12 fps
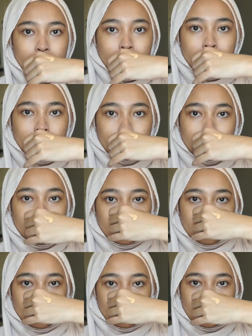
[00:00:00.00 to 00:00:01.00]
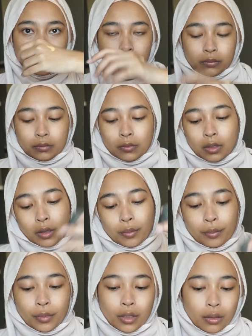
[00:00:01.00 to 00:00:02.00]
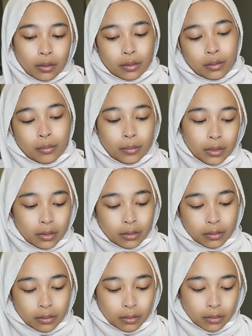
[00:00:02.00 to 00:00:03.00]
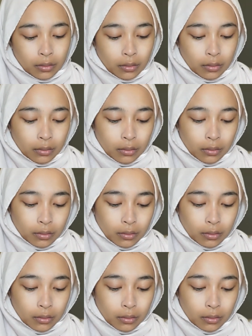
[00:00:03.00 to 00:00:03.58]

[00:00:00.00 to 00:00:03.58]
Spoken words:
So Amy akan combine these two on the back of my hand.